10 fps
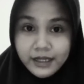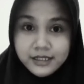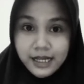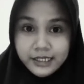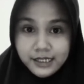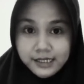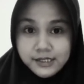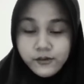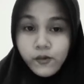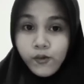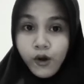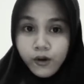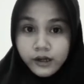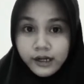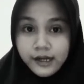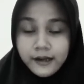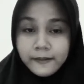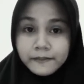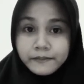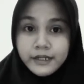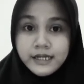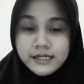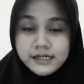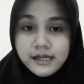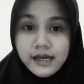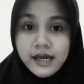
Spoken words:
such as walk plus